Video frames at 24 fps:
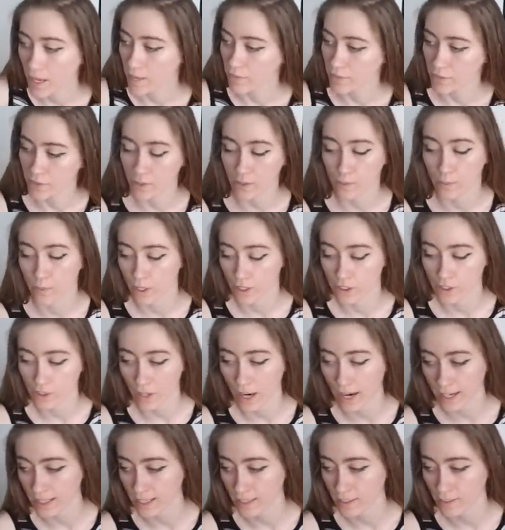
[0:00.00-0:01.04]
If you're more
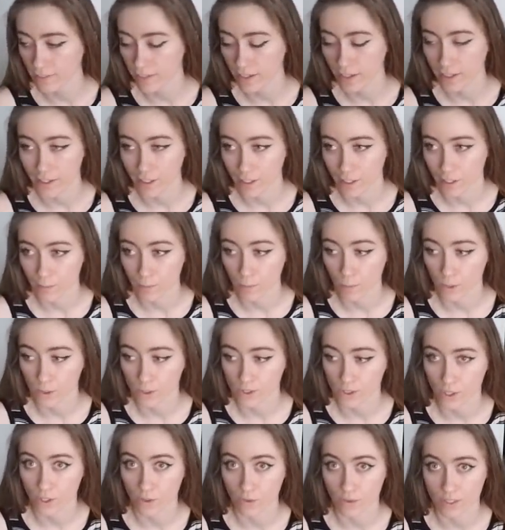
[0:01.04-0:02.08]
attractive and you're more
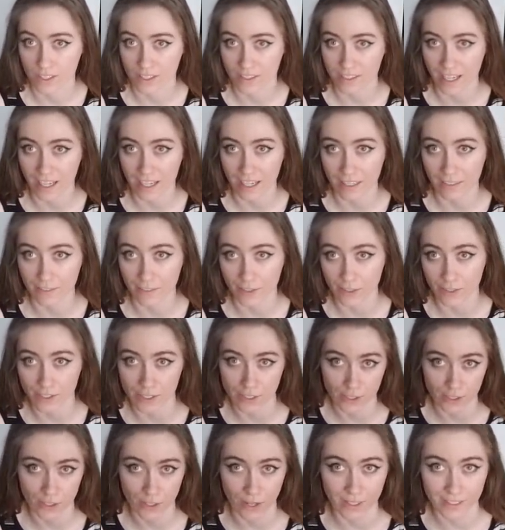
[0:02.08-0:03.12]
so what society views
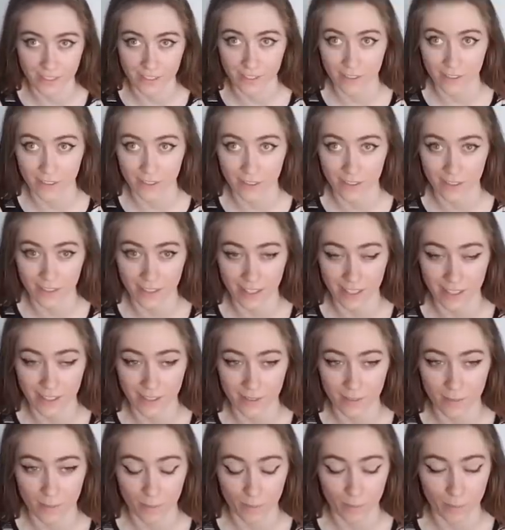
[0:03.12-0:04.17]
as attractive, or
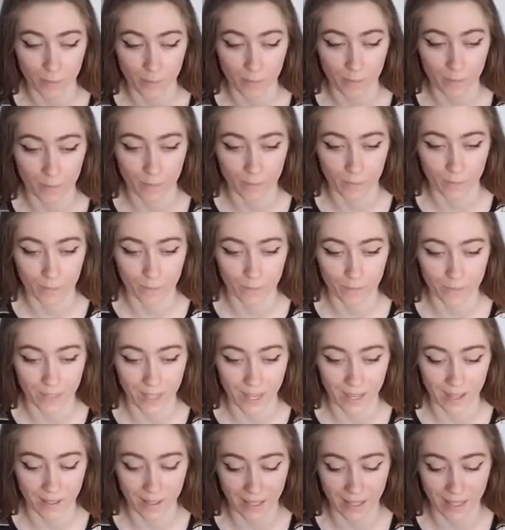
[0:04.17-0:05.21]
like,
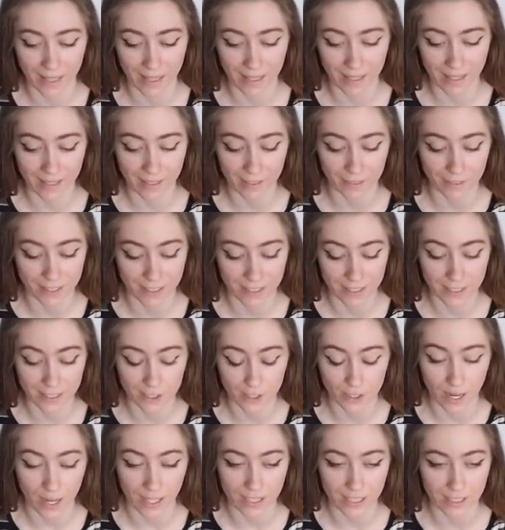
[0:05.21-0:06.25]
not, like physically
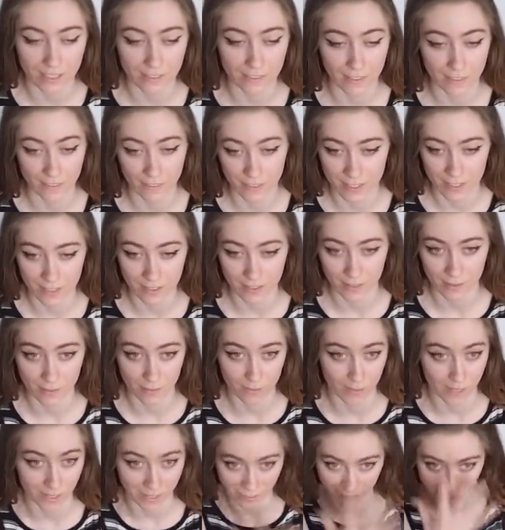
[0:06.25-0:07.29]
attractive and phys-
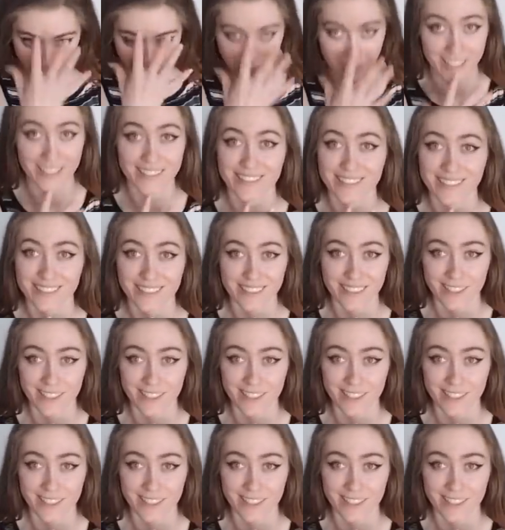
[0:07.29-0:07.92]
like face